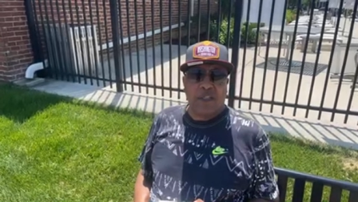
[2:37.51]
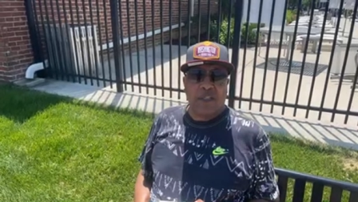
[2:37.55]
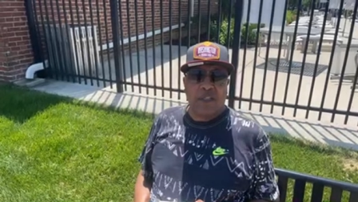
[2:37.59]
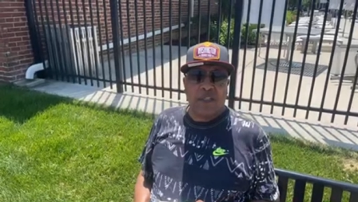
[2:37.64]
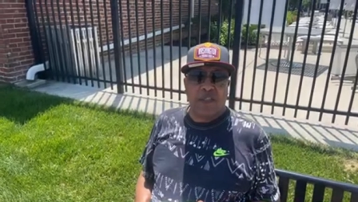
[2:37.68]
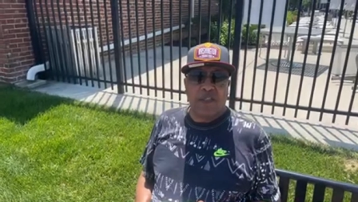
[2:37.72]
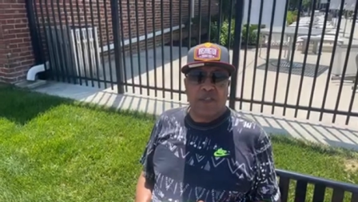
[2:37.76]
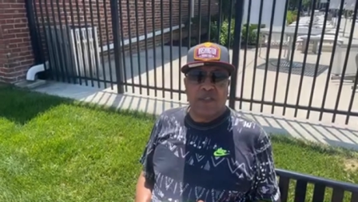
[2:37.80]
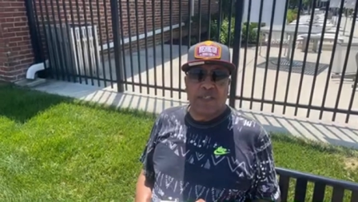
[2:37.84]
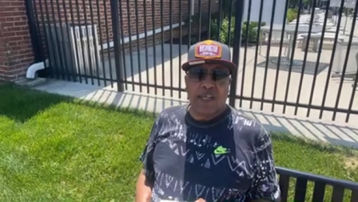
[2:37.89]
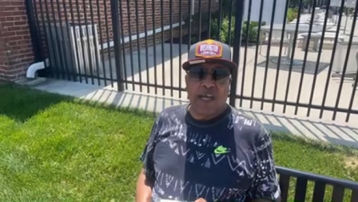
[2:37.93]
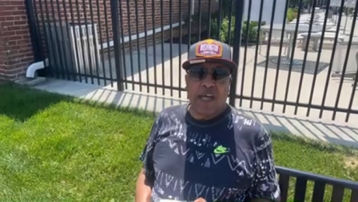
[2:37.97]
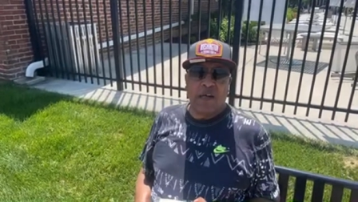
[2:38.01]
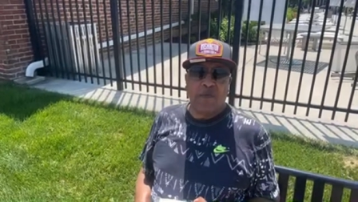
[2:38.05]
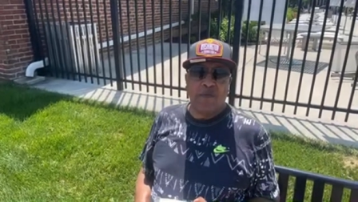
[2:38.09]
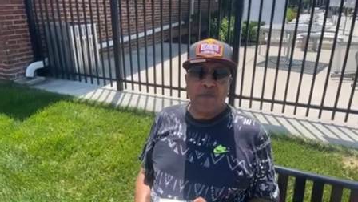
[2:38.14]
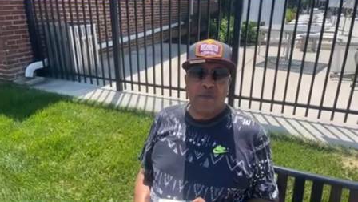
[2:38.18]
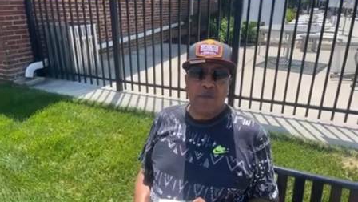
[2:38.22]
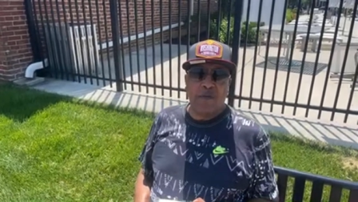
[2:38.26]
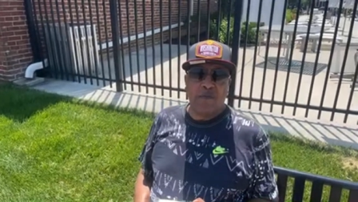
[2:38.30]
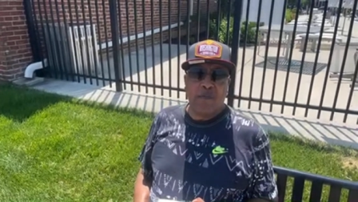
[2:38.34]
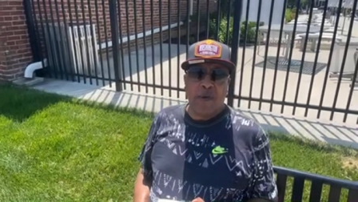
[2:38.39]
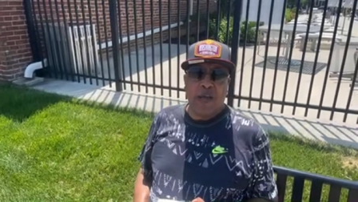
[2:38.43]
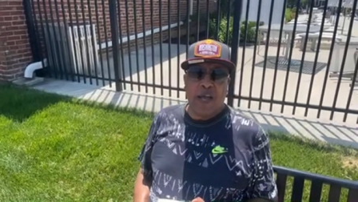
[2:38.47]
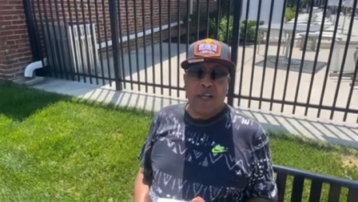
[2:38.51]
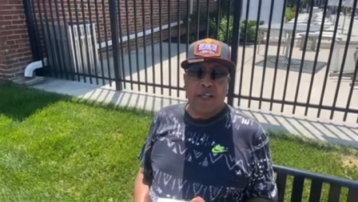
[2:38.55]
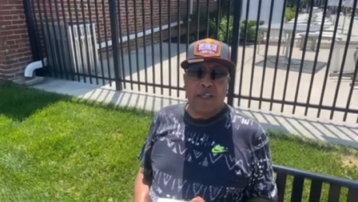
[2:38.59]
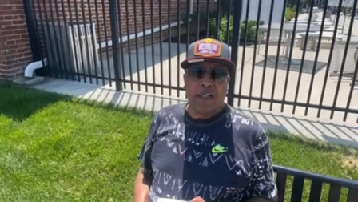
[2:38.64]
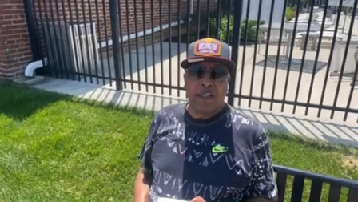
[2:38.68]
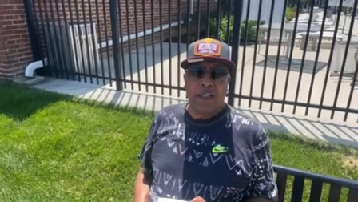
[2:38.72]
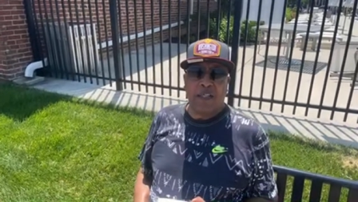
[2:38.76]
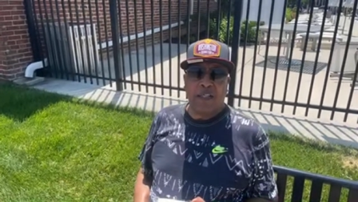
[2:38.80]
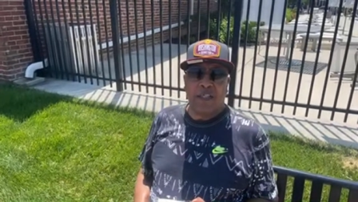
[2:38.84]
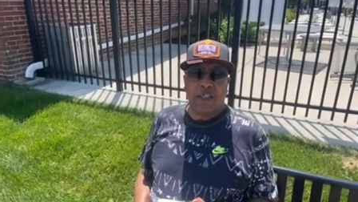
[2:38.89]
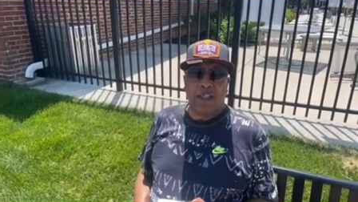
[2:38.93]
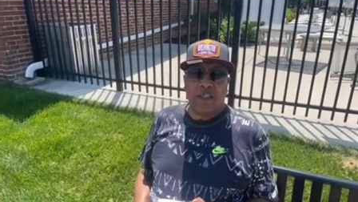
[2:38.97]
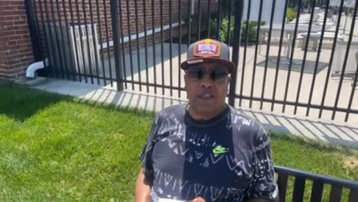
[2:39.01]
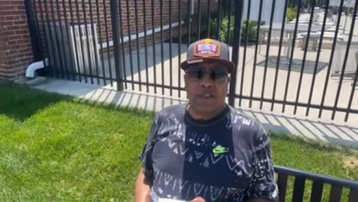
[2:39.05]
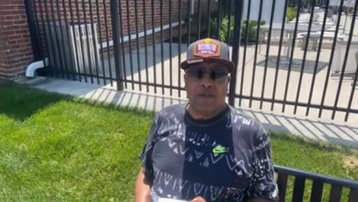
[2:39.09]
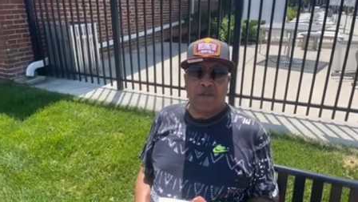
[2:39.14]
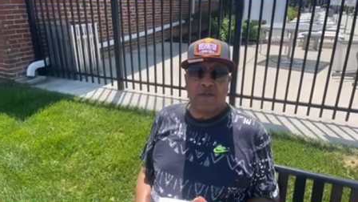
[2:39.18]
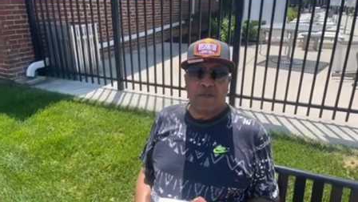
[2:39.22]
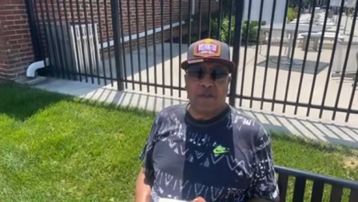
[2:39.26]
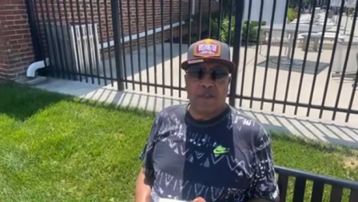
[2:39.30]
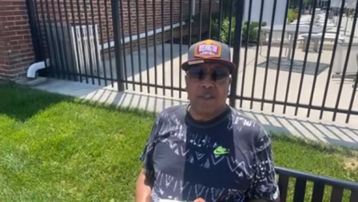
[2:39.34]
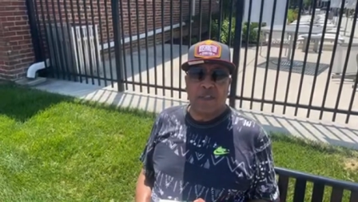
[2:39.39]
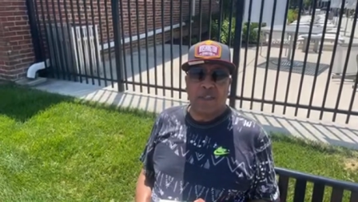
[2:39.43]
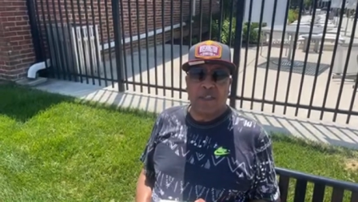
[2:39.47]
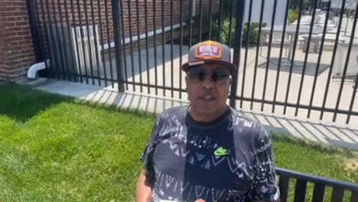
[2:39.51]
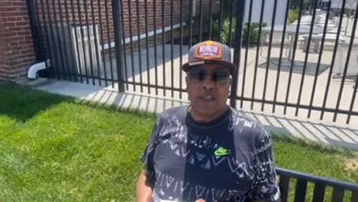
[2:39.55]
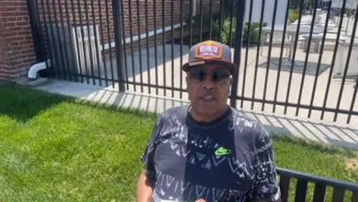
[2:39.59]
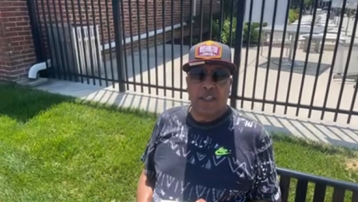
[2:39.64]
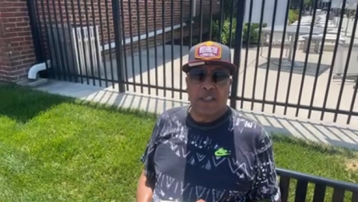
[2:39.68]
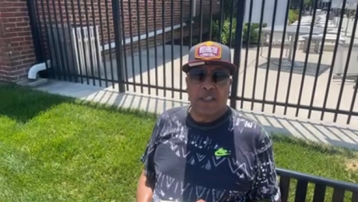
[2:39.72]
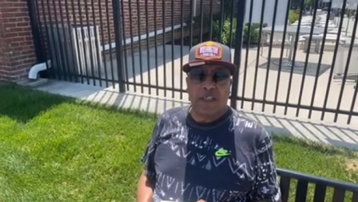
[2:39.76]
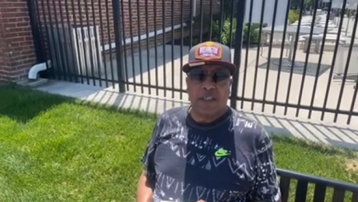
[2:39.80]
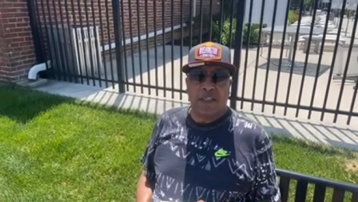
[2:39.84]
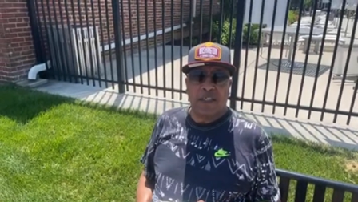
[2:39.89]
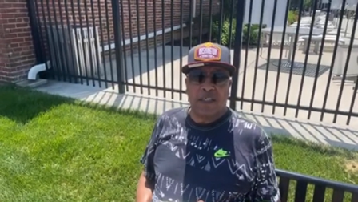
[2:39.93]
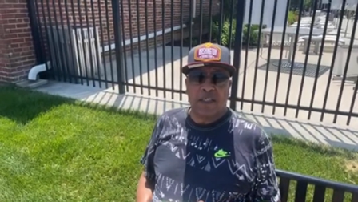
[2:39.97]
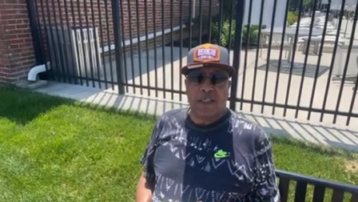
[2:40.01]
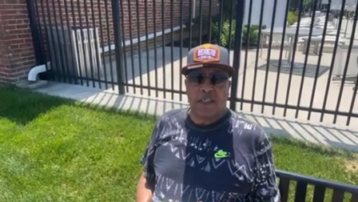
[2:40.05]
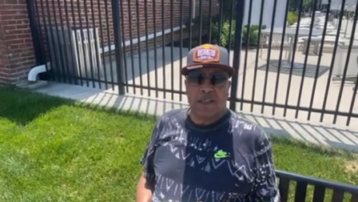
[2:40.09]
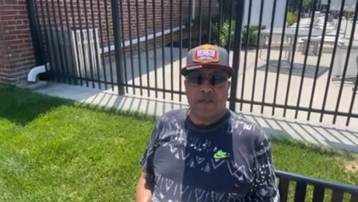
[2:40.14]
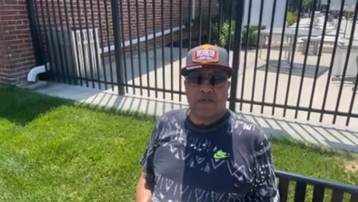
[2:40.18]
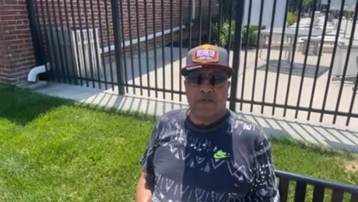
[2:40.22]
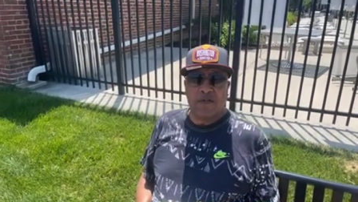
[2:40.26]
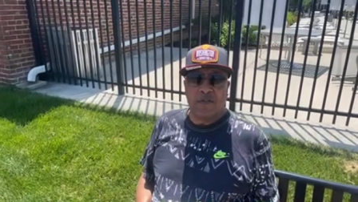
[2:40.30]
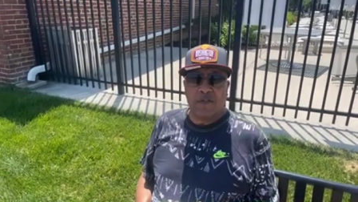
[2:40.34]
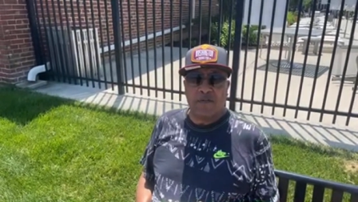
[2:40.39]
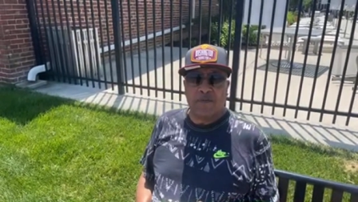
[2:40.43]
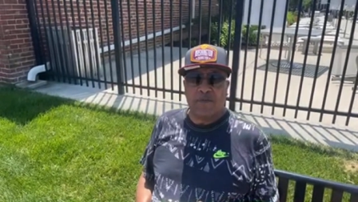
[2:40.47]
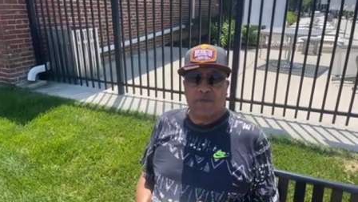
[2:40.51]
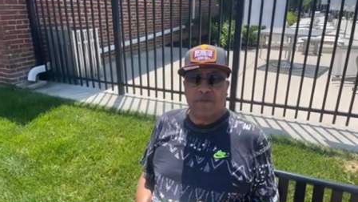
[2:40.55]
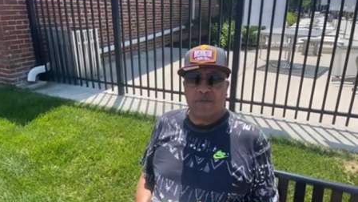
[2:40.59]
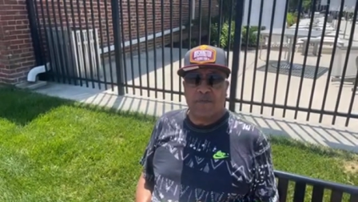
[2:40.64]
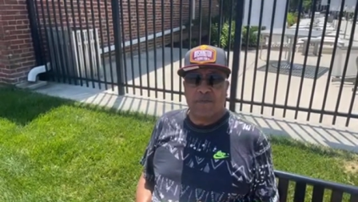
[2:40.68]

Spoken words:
and shot him in the back of the head and killed him.